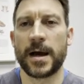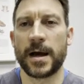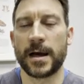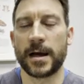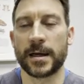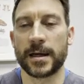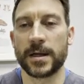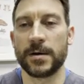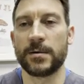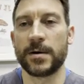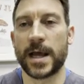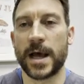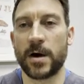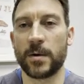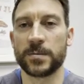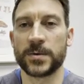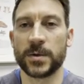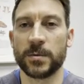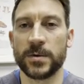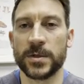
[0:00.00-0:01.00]
Can
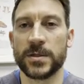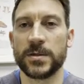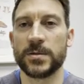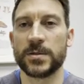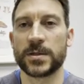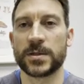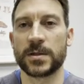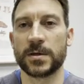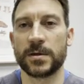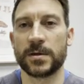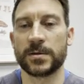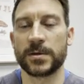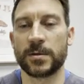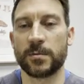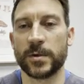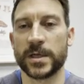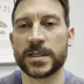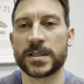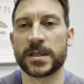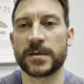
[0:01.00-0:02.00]
help to reduce the
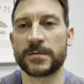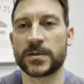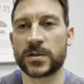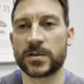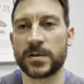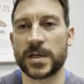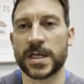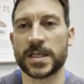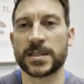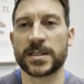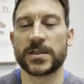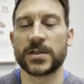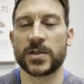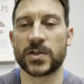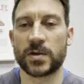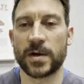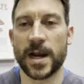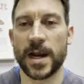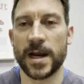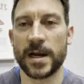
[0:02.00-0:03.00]
risk of stress and
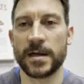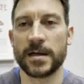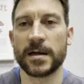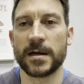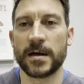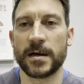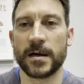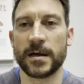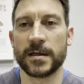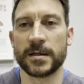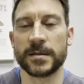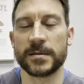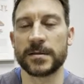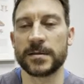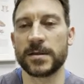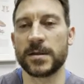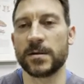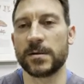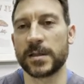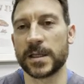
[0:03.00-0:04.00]
strain on
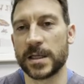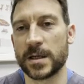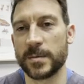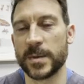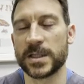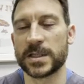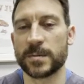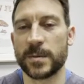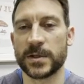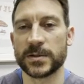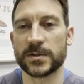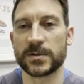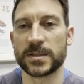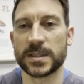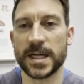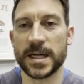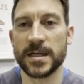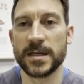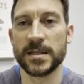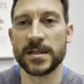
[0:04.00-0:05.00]
ligaments, muscles,
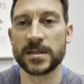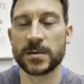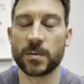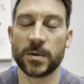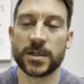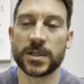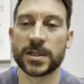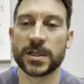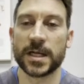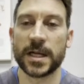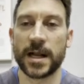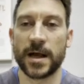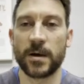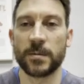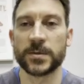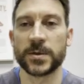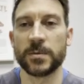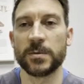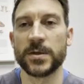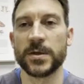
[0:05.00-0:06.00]
tendons, which can
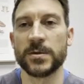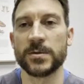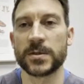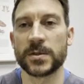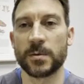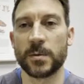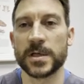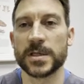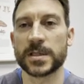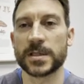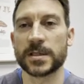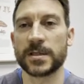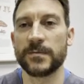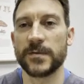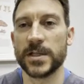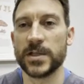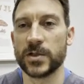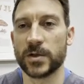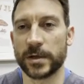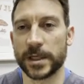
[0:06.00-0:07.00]
help to reduce the risk of
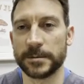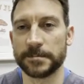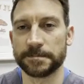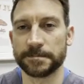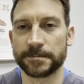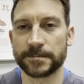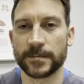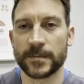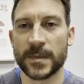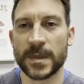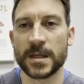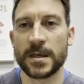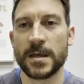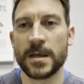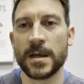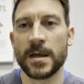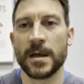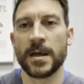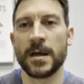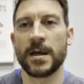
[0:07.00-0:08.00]
injury.
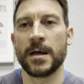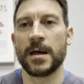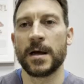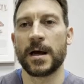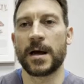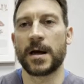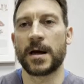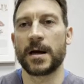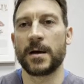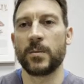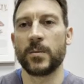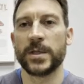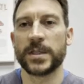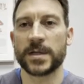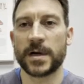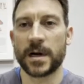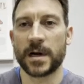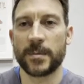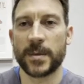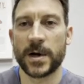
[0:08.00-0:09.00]
We
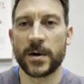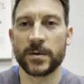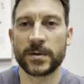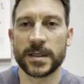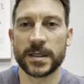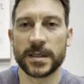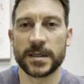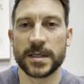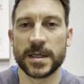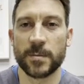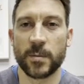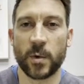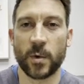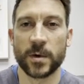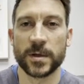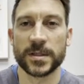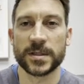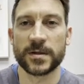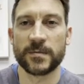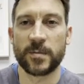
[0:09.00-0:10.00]
talk about the
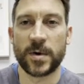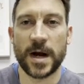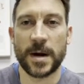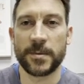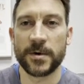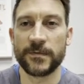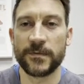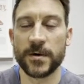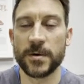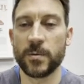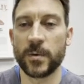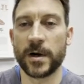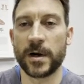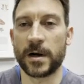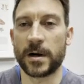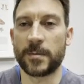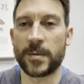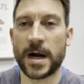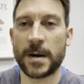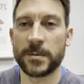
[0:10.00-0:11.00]
importance of proper
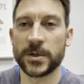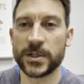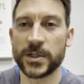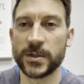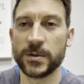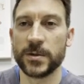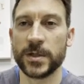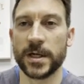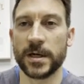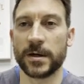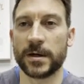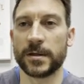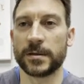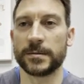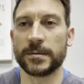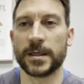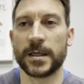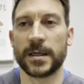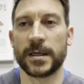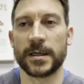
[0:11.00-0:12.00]
footwear, proper shoe gear,
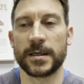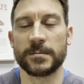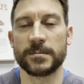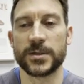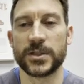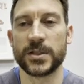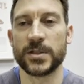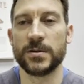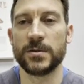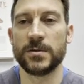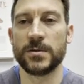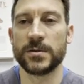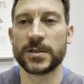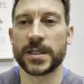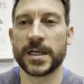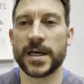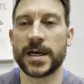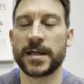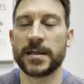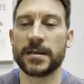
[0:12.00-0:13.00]
shoes
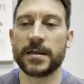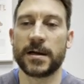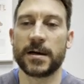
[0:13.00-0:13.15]
that are